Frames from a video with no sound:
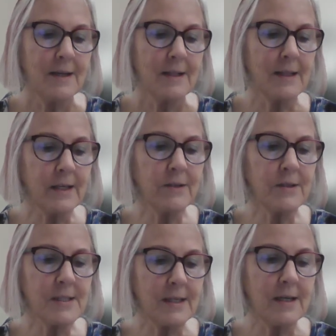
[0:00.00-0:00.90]
Little
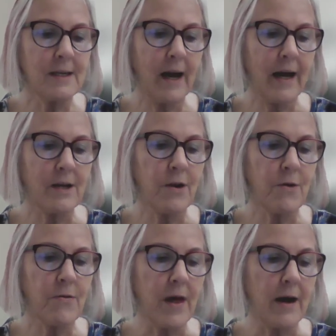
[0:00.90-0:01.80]
did I
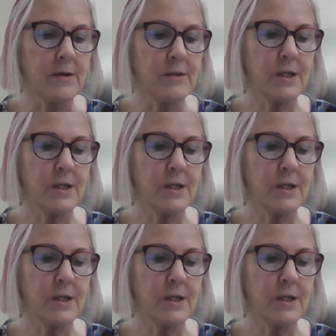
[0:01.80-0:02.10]
know then